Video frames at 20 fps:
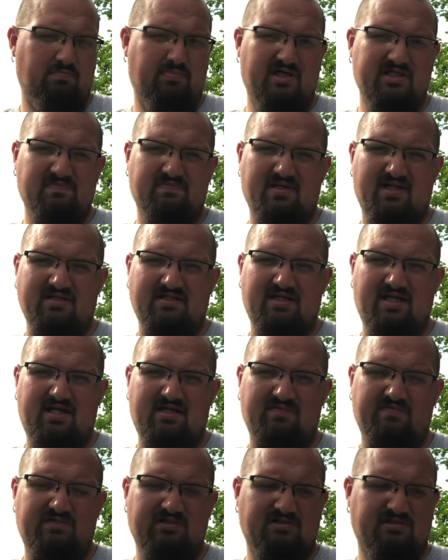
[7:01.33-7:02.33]
best by date
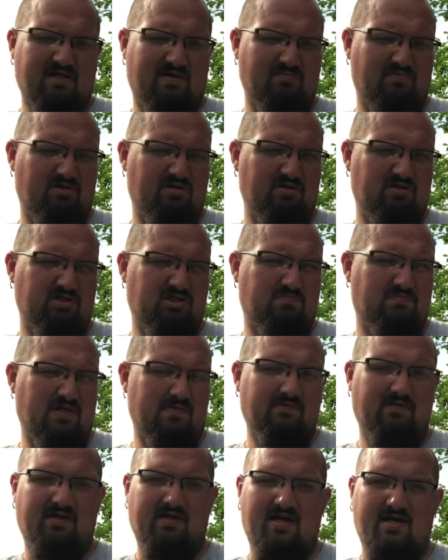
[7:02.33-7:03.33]
of December. You could
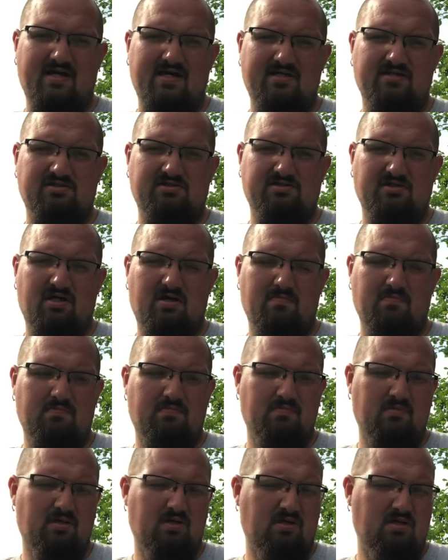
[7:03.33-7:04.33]
probably want to age some,
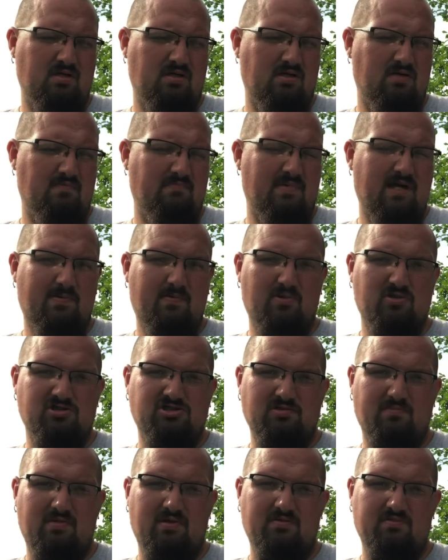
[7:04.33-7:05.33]
maybe with
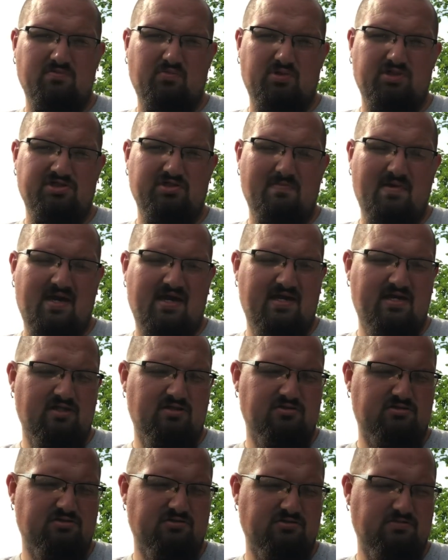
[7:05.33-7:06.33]
some with some
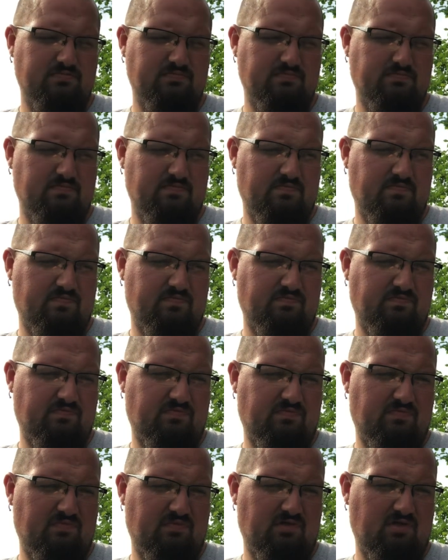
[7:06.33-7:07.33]
age.
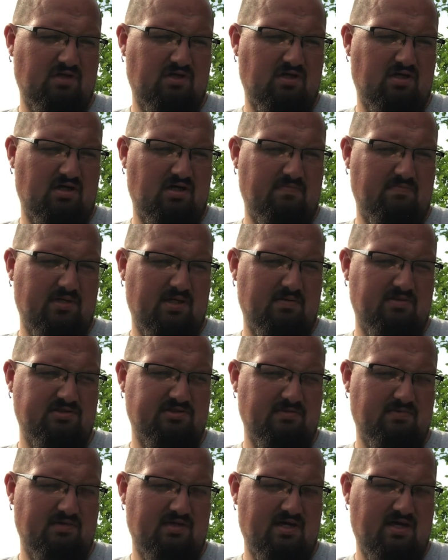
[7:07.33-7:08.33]
Uh, maybe
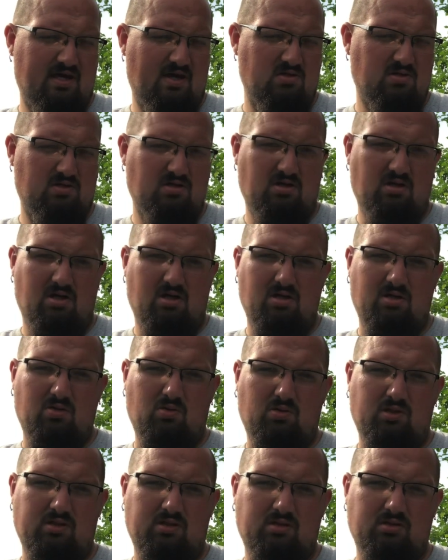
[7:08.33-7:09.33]
some of that alcohol
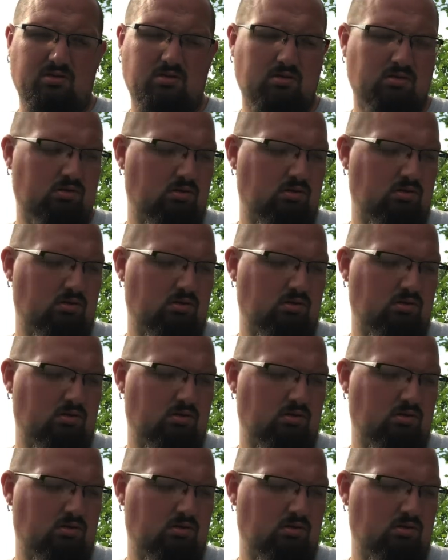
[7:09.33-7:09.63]
will